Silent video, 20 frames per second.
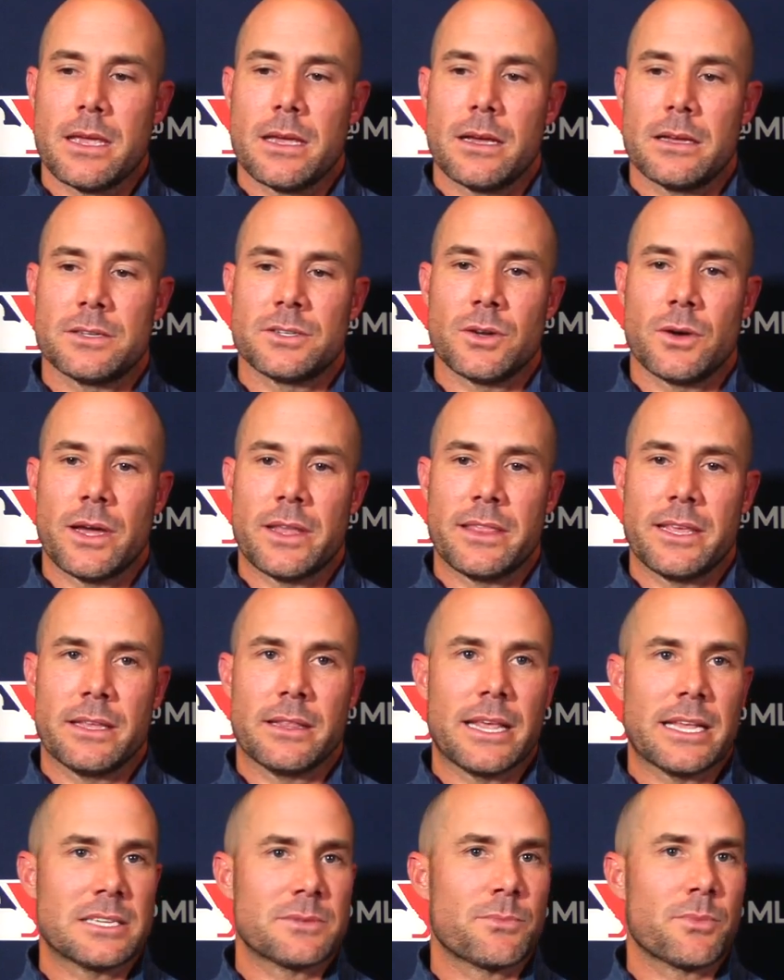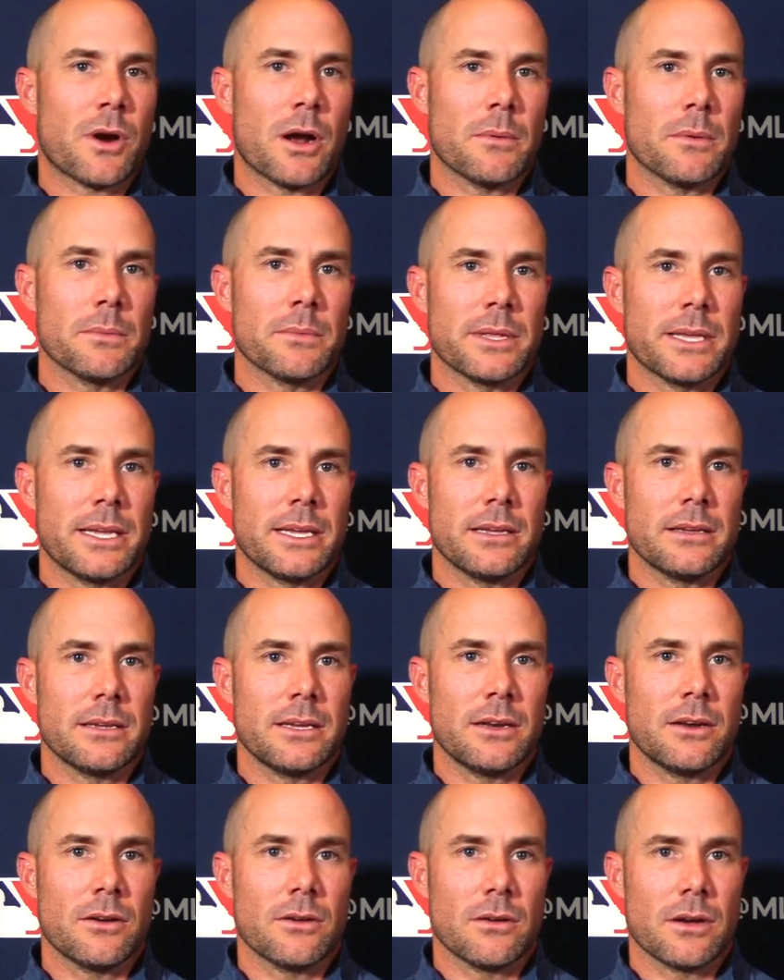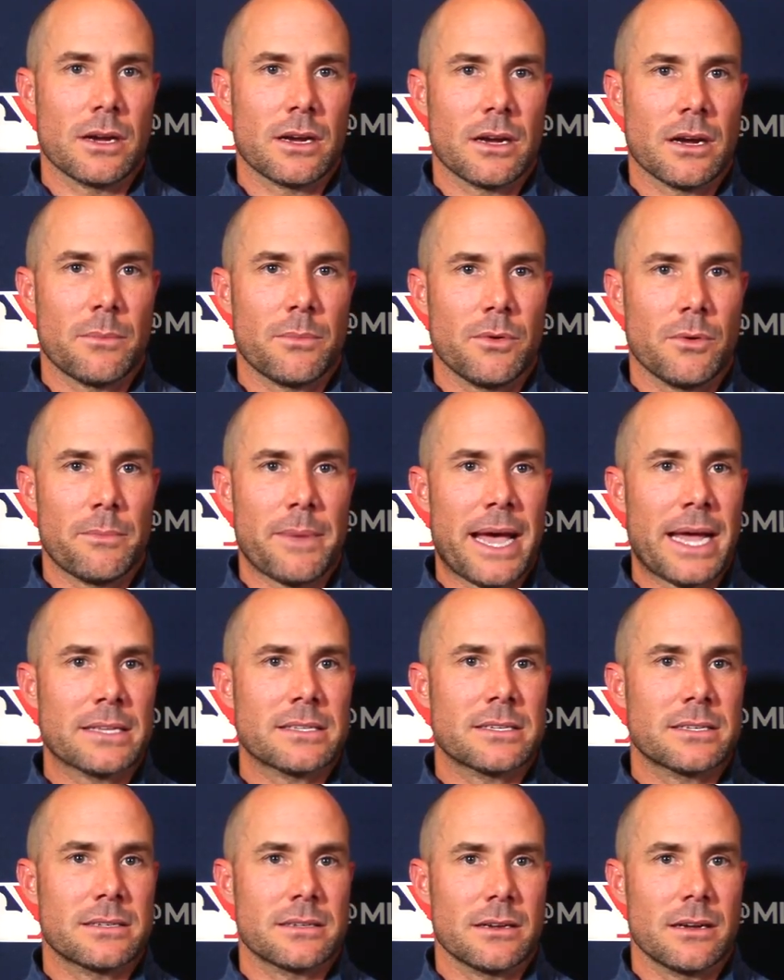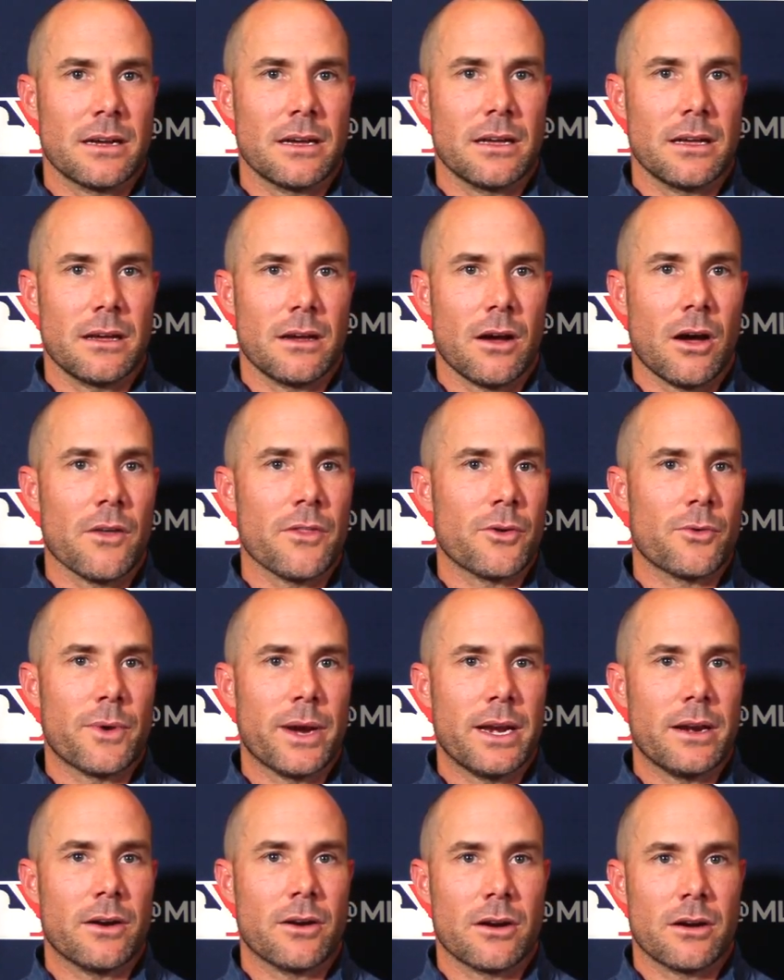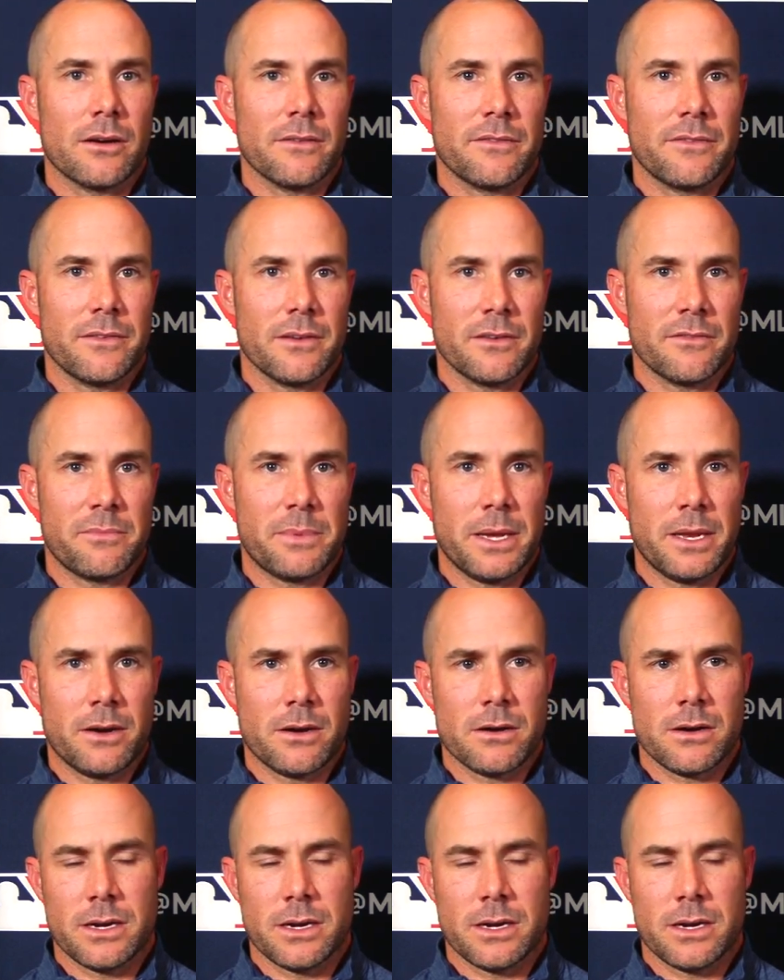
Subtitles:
So I think that's probably a couple bats on the radar of Peter.